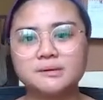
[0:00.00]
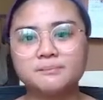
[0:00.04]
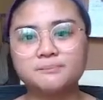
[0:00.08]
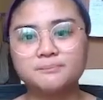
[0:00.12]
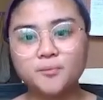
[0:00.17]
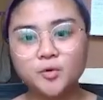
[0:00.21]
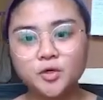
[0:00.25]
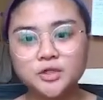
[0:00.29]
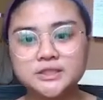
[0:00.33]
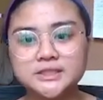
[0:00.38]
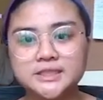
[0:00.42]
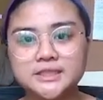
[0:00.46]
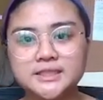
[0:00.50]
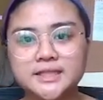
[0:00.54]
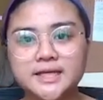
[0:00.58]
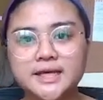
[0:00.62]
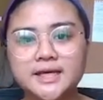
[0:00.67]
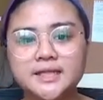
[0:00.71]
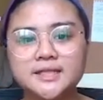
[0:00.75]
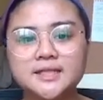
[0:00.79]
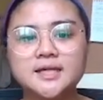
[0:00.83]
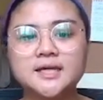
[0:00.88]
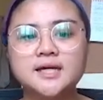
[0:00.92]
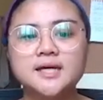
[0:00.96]
important
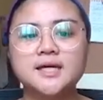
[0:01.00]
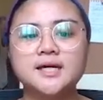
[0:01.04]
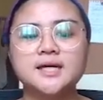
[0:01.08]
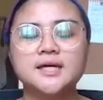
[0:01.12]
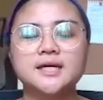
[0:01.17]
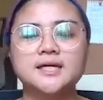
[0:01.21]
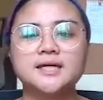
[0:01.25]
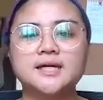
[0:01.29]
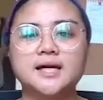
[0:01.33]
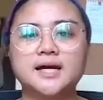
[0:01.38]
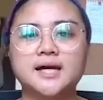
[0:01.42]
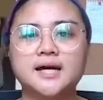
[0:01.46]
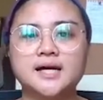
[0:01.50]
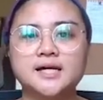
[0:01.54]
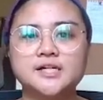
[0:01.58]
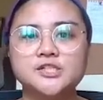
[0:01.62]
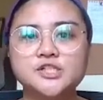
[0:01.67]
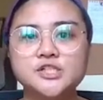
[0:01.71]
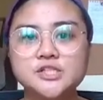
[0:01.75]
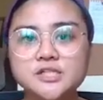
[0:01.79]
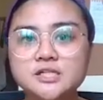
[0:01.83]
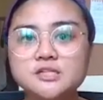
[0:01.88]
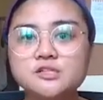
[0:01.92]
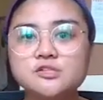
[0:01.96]
and
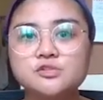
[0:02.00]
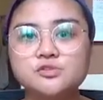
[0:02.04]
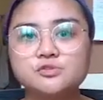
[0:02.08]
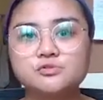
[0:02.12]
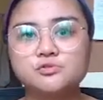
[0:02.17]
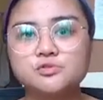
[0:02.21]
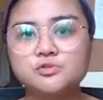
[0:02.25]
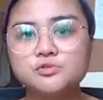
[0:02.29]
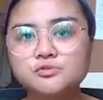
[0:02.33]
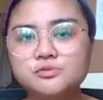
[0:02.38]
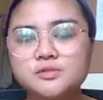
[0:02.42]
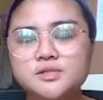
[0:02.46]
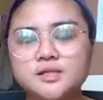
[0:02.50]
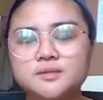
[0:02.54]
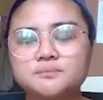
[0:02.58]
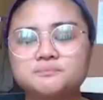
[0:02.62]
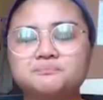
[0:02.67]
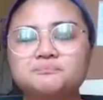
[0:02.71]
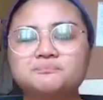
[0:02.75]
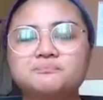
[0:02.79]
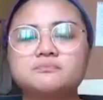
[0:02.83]
she needs to use it.